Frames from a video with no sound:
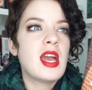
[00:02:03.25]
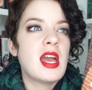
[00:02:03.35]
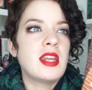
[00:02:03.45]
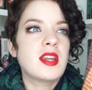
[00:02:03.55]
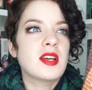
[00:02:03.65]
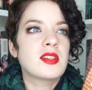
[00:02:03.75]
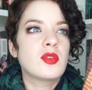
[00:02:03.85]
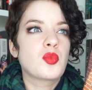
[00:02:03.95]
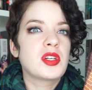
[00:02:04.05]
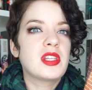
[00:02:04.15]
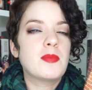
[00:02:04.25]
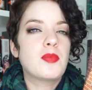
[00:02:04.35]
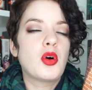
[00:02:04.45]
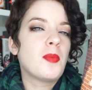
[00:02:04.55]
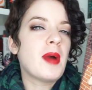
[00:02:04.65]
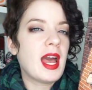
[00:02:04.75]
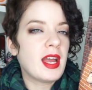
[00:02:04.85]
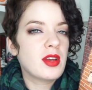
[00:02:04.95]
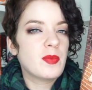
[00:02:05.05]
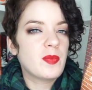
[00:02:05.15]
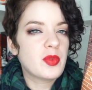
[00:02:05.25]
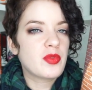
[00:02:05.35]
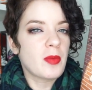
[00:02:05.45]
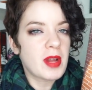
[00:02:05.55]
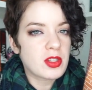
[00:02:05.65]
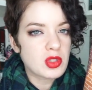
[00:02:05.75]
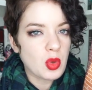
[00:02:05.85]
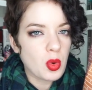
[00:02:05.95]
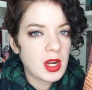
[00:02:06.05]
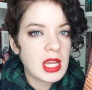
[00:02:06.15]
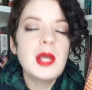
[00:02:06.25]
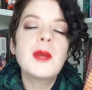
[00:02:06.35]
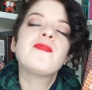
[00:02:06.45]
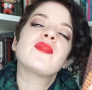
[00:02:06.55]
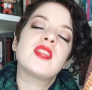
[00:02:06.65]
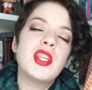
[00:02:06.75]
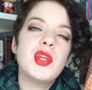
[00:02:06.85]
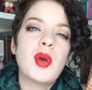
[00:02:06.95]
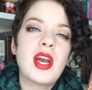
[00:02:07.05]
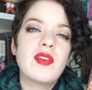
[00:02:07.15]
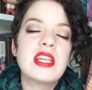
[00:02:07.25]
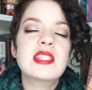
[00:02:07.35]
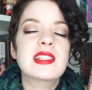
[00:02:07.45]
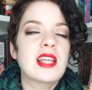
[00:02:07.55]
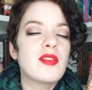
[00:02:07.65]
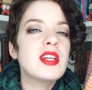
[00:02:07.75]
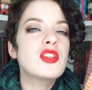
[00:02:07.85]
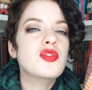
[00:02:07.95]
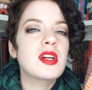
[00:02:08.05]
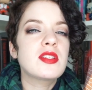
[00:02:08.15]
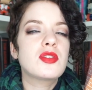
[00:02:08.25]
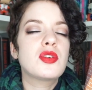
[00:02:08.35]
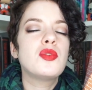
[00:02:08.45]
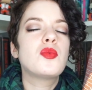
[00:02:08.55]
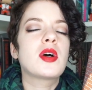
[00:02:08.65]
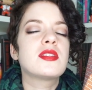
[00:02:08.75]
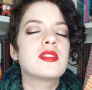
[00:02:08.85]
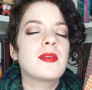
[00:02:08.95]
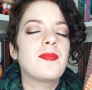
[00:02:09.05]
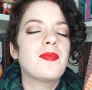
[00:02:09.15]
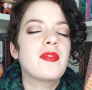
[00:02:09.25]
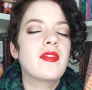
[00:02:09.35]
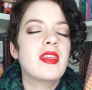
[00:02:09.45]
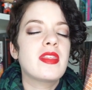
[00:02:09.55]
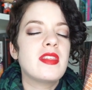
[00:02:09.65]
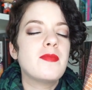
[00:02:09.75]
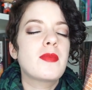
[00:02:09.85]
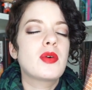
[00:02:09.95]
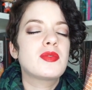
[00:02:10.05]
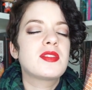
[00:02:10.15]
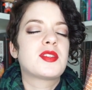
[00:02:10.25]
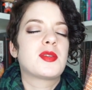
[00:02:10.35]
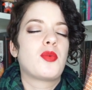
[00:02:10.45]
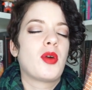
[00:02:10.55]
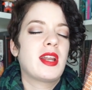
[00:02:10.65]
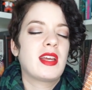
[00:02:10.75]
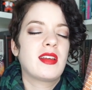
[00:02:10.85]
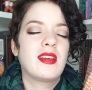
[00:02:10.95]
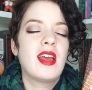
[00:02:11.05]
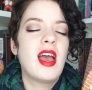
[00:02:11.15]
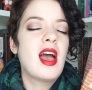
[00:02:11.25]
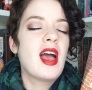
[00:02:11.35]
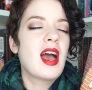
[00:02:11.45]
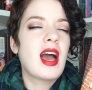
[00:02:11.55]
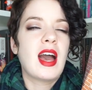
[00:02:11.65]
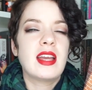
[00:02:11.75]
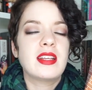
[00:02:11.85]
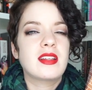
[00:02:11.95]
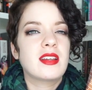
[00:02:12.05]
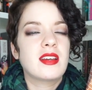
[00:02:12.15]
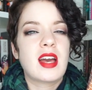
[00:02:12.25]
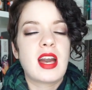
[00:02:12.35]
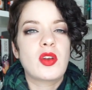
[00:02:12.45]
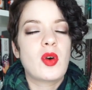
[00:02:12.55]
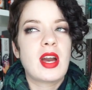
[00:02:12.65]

and doesn't really pull back from that story. Then you have his love interest, who was the most disappointing. I